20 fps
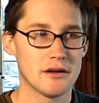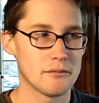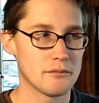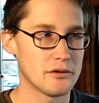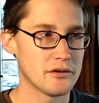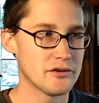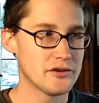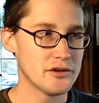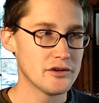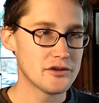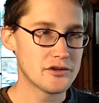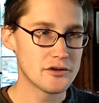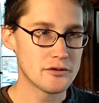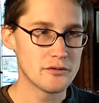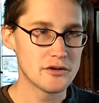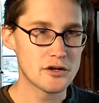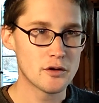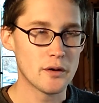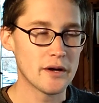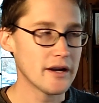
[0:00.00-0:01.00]
I mean, to
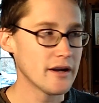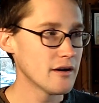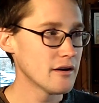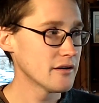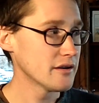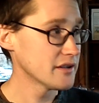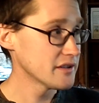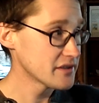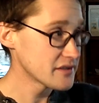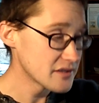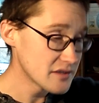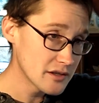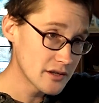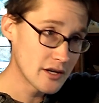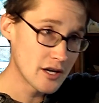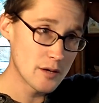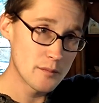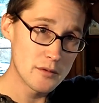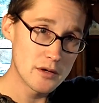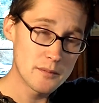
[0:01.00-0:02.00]
require us to
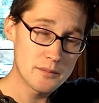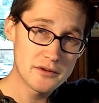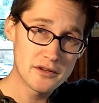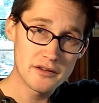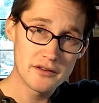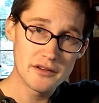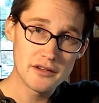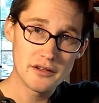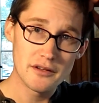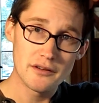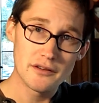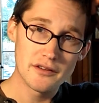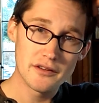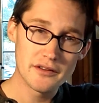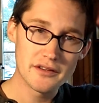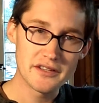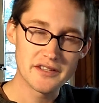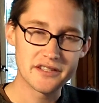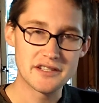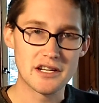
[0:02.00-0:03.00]
come up to
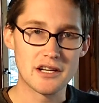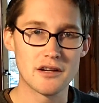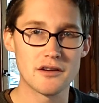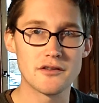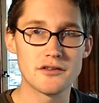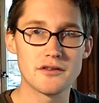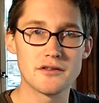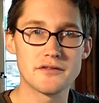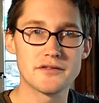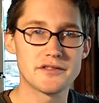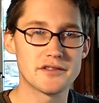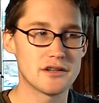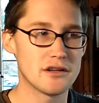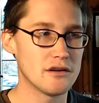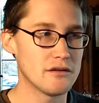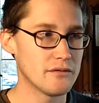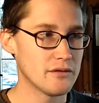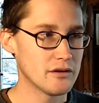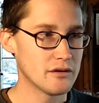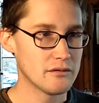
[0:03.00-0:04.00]
the standards
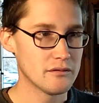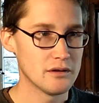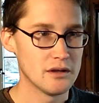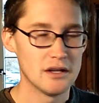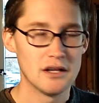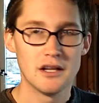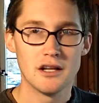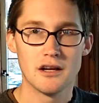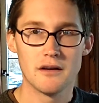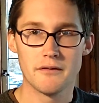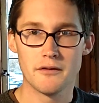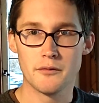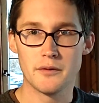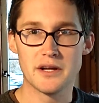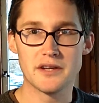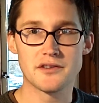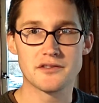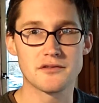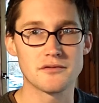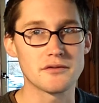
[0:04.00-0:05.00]
of a
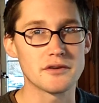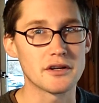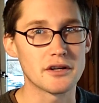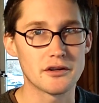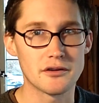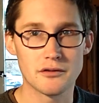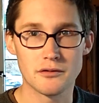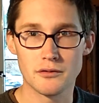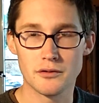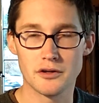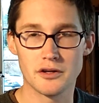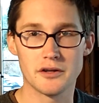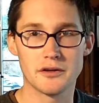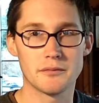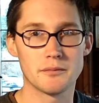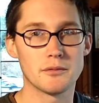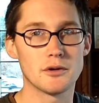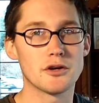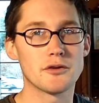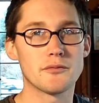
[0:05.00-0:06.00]
restaurant or
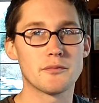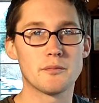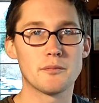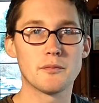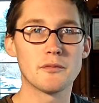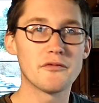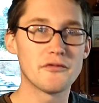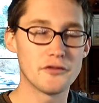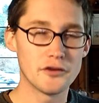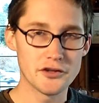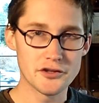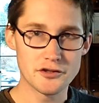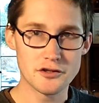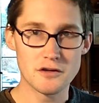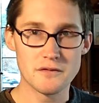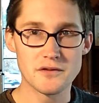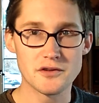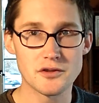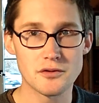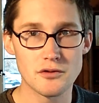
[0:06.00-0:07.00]
a
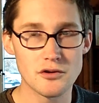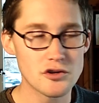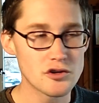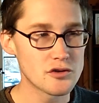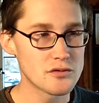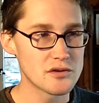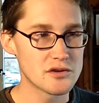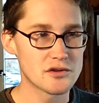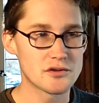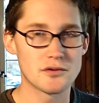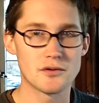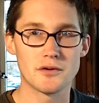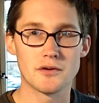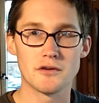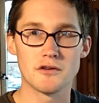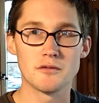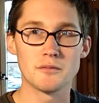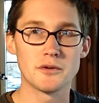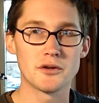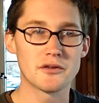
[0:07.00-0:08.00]
full-service grocery store
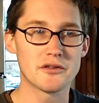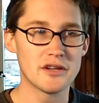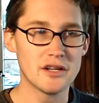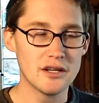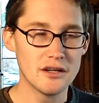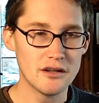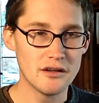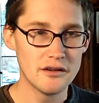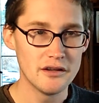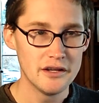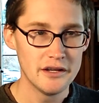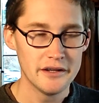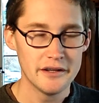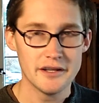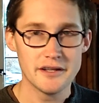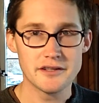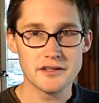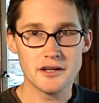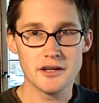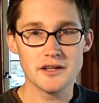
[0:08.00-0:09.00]
or a motel,
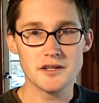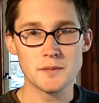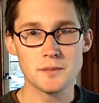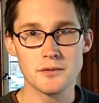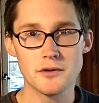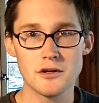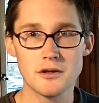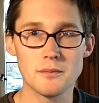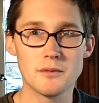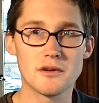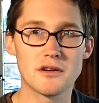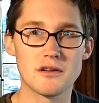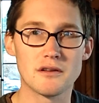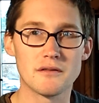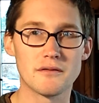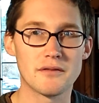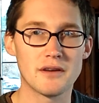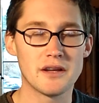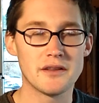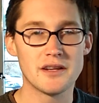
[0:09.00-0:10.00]
it's cost prohibitive,
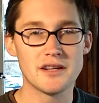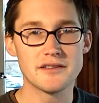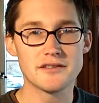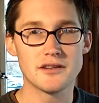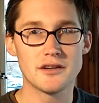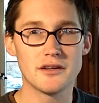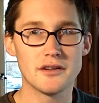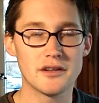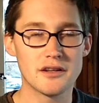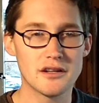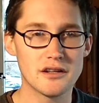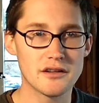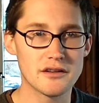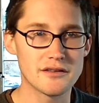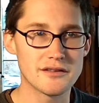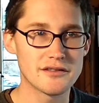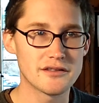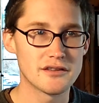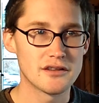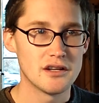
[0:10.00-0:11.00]
and that's all it
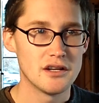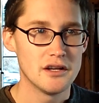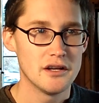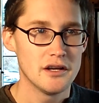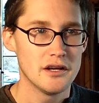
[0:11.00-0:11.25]
is.